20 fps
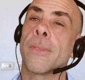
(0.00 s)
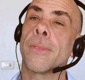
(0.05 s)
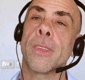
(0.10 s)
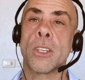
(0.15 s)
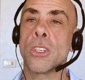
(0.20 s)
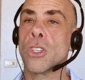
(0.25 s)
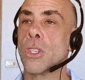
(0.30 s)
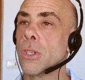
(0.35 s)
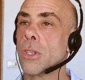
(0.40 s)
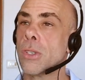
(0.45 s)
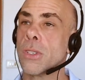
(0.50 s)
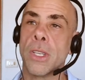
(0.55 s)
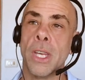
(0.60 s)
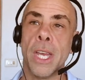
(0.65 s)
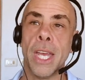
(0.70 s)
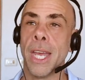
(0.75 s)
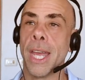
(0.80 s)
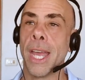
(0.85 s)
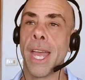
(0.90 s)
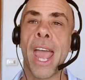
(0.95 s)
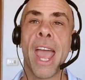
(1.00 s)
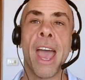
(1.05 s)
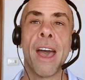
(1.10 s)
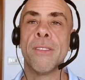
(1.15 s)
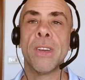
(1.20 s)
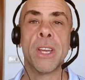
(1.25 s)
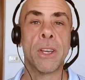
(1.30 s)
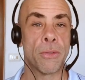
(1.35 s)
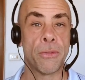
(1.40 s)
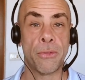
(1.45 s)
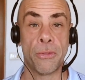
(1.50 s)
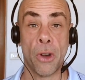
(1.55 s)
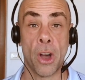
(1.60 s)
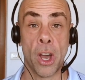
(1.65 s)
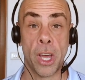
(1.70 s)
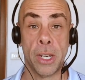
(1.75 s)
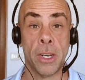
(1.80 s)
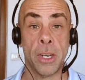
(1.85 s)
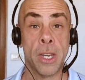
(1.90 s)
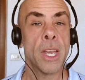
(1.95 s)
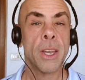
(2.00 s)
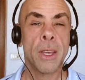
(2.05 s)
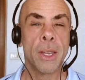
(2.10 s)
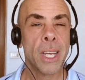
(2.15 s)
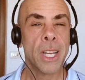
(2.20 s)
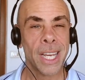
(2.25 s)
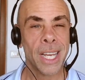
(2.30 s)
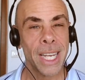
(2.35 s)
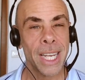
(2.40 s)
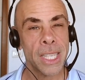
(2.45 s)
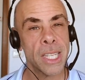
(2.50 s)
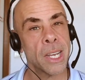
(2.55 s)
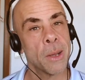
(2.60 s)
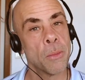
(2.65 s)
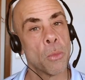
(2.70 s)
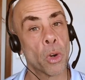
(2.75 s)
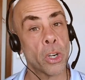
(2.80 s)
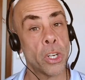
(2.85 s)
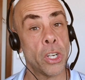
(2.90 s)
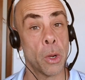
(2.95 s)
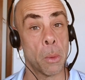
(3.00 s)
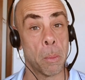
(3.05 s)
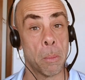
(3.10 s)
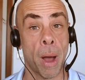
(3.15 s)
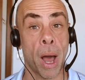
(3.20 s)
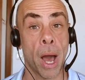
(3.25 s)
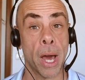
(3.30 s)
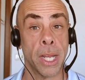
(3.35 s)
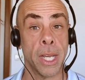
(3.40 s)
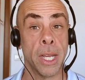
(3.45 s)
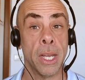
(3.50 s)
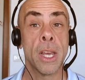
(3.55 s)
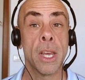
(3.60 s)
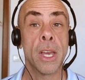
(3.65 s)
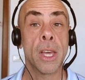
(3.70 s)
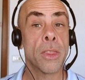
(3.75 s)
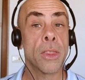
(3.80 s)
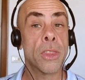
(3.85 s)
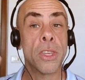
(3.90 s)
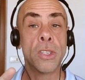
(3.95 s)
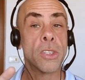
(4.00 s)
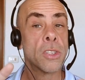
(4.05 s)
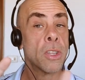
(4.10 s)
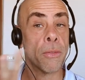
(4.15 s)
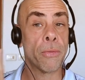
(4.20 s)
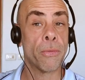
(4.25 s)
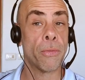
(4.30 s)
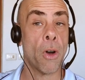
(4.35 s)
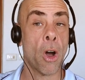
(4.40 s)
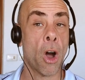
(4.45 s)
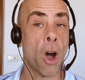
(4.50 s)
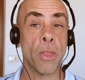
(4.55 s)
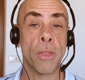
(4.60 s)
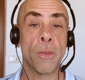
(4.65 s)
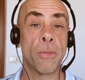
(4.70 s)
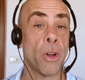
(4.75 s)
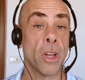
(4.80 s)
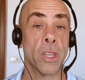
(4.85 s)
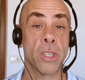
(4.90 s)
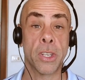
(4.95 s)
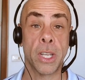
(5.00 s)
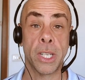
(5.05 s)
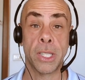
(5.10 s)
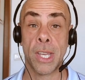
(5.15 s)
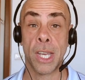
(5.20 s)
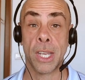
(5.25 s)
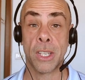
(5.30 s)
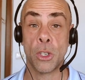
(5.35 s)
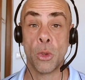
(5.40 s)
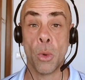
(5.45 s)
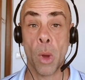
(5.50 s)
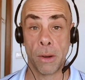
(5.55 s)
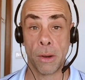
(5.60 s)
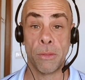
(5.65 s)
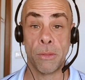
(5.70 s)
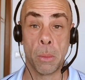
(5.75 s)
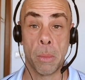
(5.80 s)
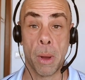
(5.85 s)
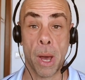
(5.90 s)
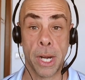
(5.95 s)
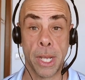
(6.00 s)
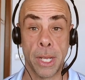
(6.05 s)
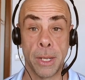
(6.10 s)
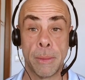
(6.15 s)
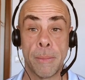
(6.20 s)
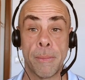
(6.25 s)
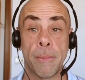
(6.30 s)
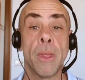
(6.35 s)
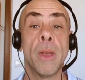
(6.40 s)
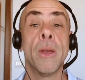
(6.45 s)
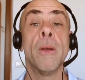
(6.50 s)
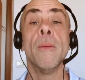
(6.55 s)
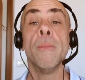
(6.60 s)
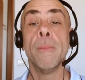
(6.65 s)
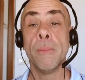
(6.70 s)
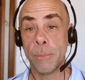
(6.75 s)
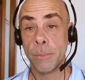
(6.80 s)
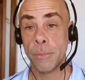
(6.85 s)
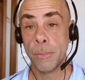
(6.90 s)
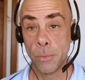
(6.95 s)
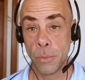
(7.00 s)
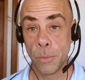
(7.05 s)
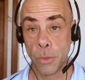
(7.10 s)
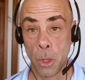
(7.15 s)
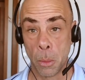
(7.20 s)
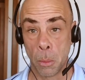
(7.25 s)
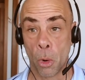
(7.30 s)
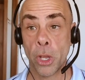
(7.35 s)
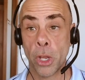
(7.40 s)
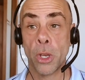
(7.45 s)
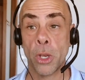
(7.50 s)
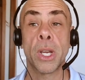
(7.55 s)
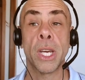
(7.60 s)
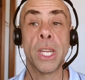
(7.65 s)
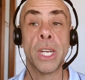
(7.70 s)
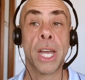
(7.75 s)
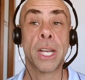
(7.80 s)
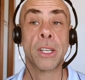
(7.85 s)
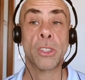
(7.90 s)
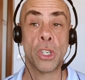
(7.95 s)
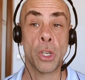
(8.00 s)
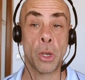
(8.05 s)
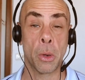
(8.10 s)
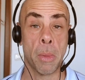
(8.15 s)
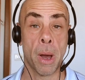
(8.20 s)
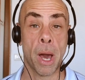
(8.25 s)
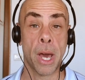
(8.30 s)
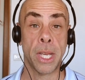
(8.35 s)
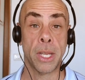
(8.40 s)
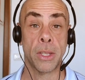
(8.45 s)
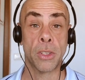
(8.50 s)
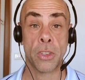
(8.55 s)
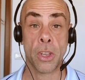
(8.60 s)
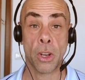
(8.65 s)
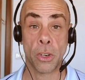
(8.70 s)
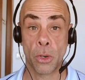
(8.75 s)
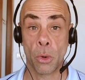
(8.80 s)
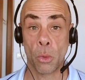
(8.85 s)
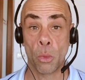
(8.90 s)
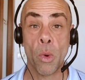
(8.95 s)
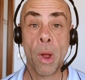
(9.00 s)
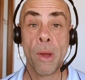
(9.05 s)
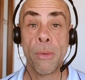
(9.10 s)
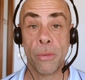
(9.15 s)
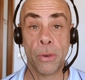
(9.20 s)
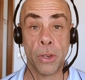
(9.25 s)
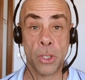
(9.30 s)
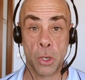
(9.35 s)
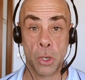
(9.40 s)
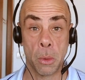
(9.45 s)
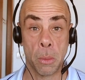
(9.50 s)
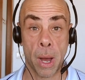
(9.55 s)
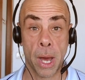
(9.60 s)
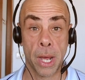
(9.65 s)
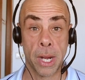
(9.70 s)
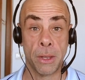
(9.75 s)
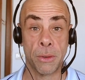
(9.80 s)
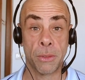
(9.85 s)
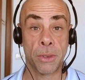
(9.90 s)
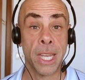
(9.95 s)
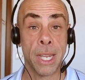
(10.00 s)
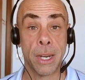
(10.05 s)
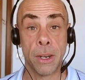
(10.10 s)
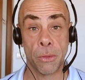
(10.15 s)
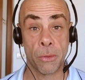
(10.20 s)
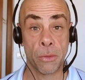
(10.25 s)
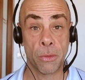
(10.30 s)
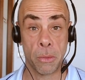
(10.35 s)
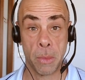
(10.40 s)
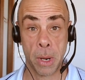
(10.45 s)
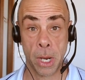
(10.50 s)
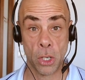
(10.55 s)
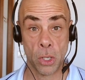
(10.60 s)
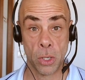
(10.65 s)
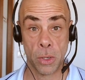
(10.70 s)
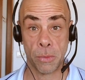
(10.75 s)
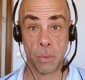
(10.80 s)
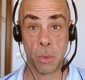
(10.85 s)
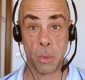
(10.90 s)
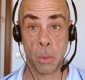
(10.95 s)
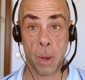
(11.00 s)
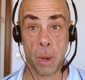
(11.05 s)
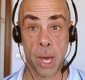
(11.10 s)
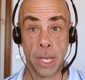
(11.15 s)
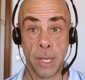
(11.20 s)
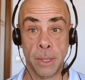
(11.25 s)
just having fun, connecting more to your body. This stuff, all the false light takes you out of your body. the more you connect to your body and start to reference your body and get information from your body,